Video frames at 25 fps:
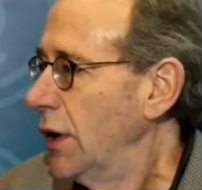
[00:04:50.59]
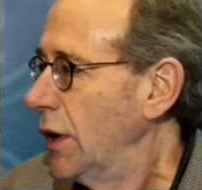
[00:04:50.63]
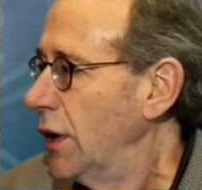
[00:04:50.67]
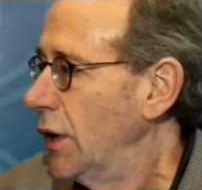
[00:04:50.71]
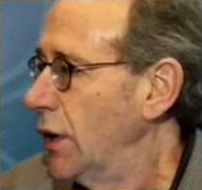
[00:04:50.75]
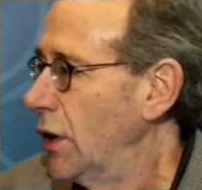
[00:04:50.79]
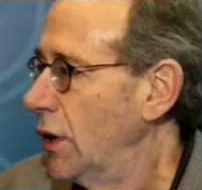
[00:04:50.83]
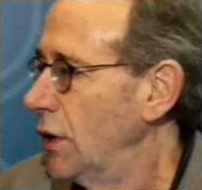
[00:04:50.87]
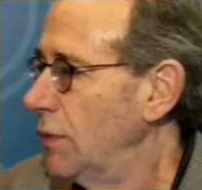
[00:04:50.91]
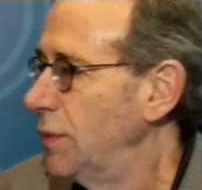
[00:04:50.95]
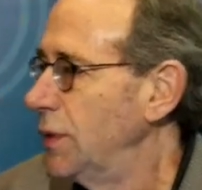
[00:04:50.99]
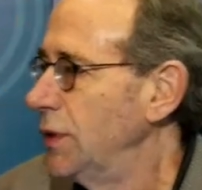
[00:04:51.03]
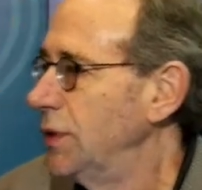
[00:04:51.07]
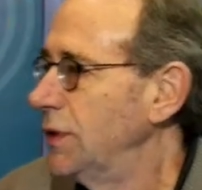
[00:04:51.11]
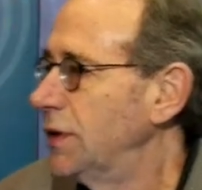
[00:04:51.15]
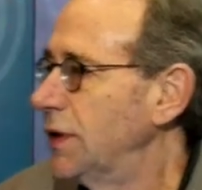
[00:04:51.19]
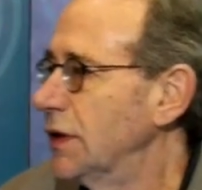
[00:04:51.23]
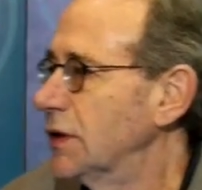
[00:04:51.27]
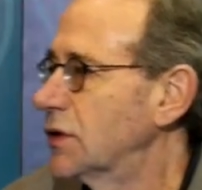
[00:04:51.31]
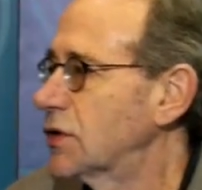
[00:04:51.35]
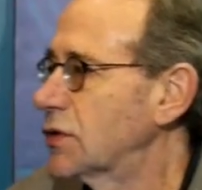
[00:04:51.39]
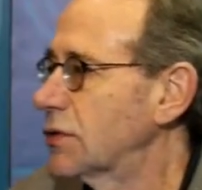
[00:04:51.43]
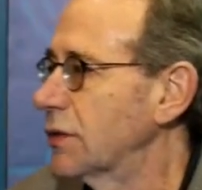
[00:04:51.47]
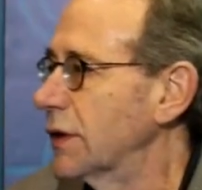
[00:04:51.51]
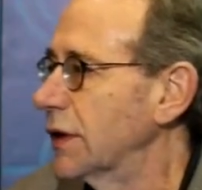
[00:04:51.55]
urban
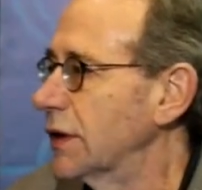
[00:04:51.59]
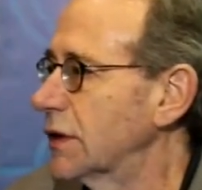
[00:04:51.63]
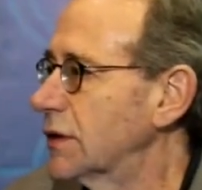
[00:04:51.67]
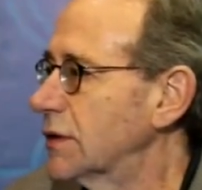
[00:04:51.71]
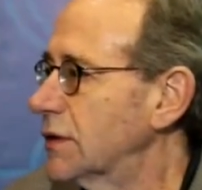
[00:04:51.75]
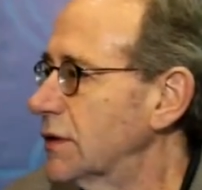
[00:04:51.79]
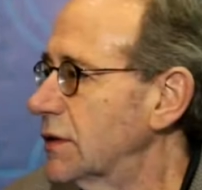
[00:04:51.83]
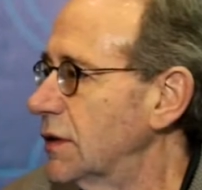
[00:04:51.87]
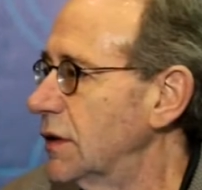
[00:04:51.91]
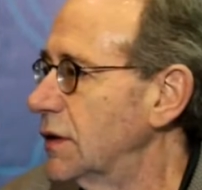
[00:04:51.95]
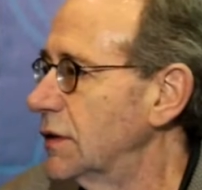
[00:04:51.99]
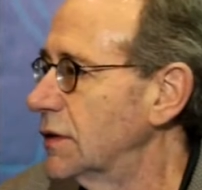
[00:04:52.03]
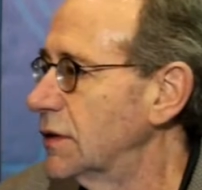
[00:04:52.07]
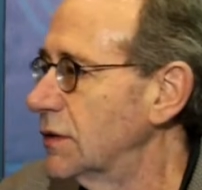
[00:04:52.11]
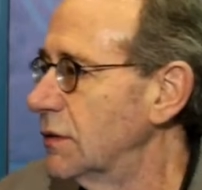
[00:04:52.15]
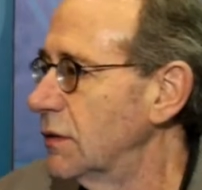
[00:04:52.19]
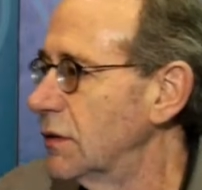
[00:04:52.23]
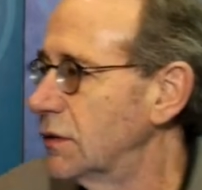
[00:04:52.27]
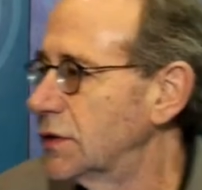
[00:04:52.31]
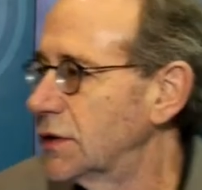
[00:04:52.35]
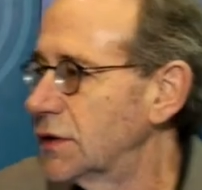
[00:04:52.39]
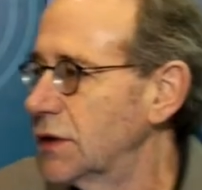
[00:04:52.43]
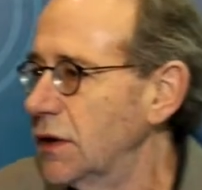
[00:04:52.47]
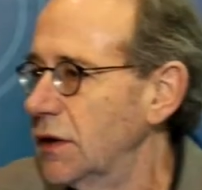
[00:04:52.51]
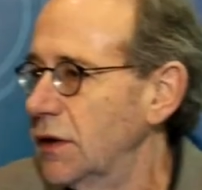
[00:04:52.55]
districts that has
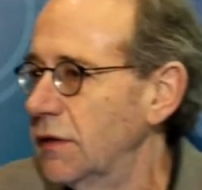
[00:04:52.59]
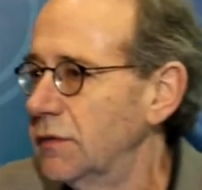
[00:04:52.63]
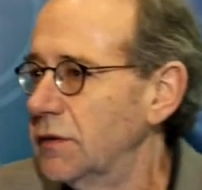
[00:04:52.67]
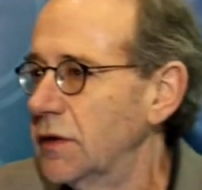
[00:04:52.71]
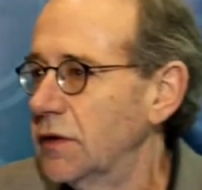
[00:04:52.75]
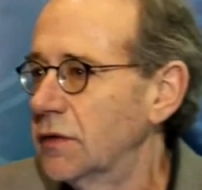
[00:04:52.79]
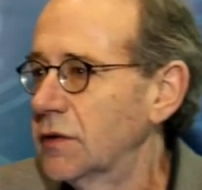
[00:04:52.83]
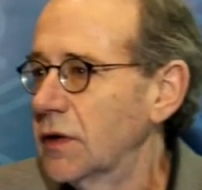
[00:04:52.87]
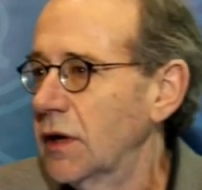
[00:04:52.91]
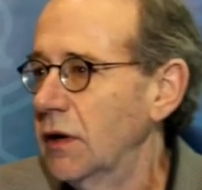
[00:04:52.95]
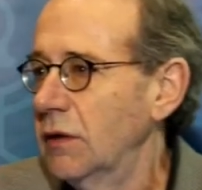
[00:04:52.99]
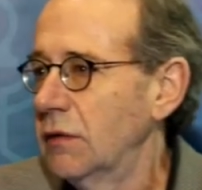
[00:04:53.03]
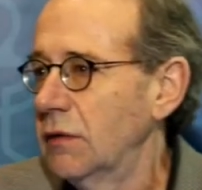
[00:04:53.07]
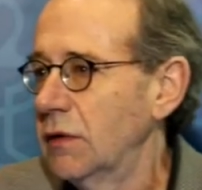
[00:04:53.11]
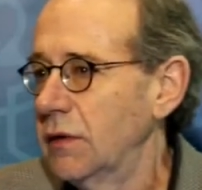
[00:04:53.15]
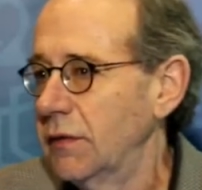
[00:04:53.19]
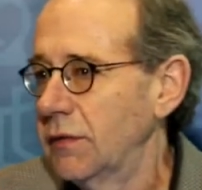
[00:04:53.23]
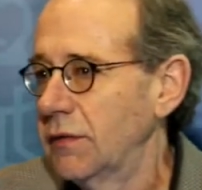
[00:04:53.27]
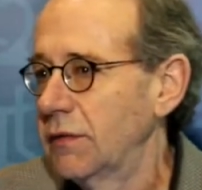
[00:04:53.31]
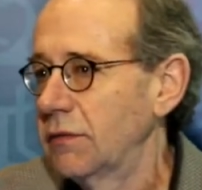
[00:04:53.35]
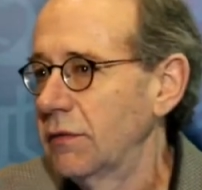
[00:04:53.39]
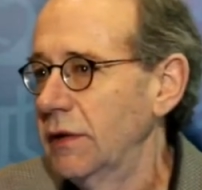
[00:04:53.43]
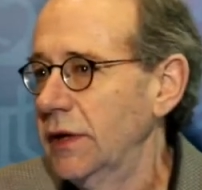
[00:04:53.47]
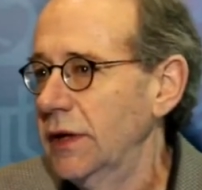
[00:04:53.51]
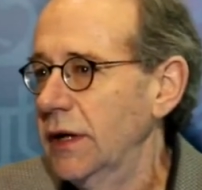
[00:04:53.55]
served a total of
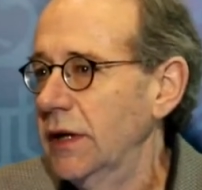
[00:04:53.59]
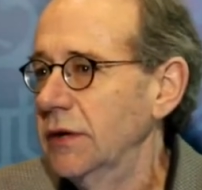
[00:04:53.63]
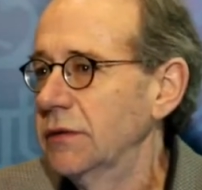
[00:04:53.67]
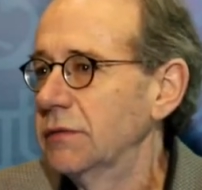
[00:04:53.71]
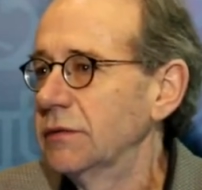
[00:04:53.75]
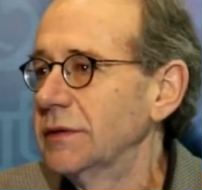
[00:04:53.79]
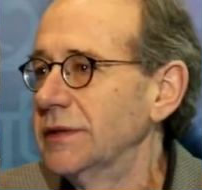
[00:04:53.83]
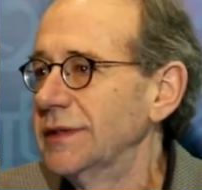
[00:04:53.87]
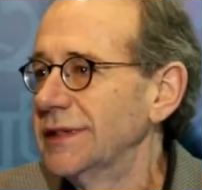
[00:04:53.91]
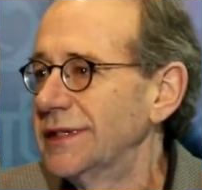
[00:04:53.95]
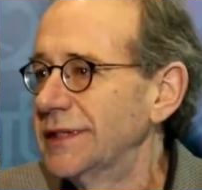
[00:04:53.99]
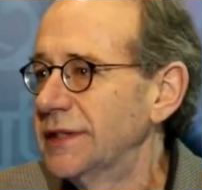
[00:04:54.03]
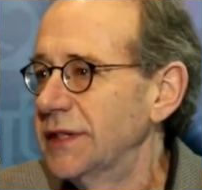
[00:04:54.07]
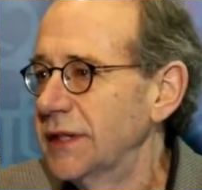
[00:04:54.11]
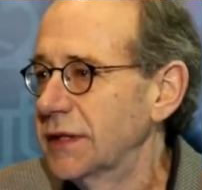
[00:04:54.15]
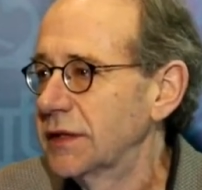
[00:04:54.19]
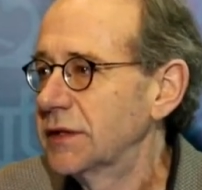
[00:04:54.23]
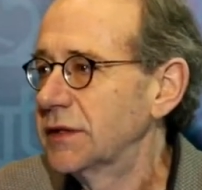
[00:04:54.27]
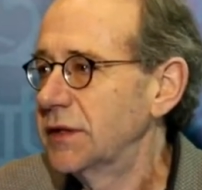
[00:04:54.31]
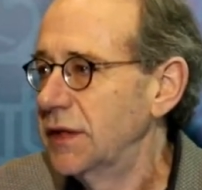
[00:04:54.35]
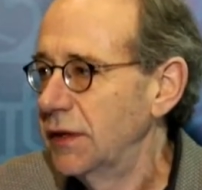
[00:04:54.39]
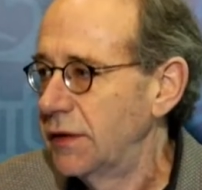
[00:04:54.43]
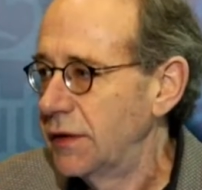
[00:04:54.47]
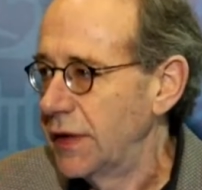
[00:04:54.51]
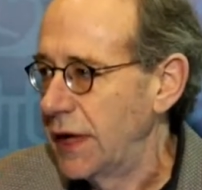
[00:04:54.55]

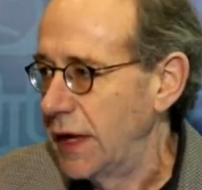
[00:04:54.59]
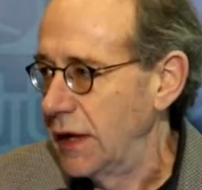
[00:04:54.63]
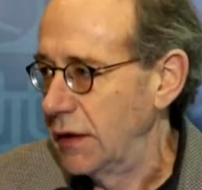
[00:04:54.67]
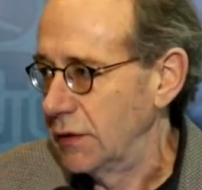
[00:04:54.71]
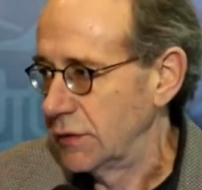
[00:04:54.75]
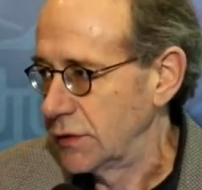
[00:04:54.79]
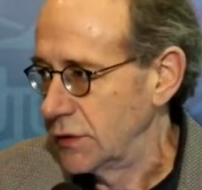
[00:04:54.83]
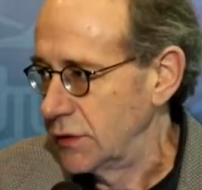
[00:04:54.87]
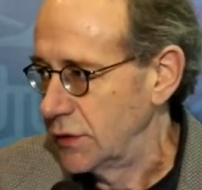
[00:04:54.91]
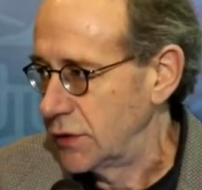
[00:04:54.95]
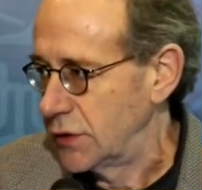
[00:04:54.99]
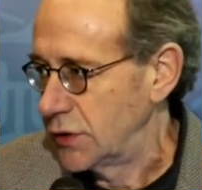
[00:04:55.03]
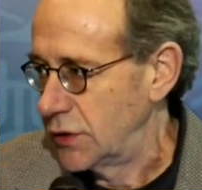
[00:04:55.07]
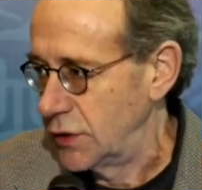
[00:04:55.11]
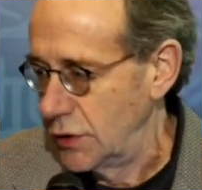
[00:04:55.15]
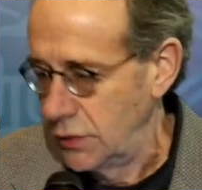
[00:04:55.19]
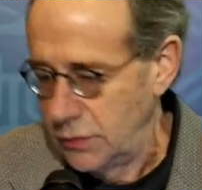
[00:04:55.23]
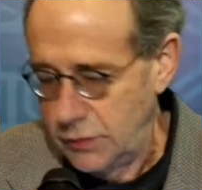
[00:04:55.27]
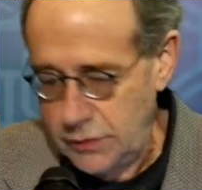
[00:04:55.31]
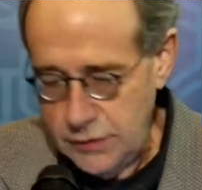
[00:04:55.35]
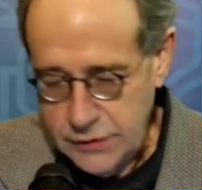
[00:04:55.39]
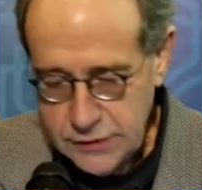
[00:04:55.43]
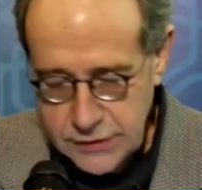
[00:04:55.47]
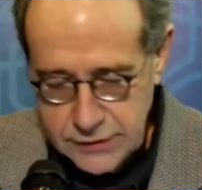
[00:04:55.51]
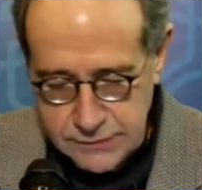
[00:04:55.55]
360,000
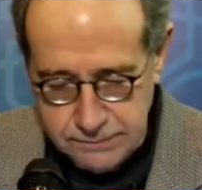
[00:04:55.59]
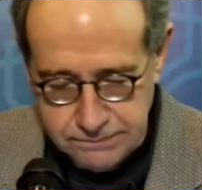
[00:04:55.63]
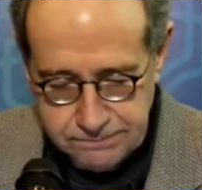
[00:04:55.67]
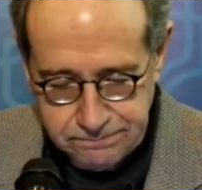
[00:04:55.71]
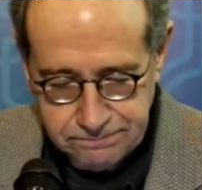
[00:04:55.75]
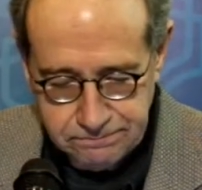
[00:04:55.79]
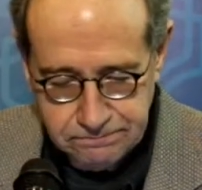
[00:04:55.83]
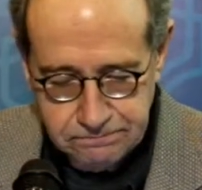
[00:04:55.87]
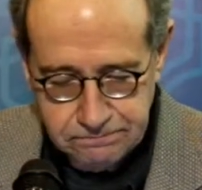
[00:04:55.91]
students.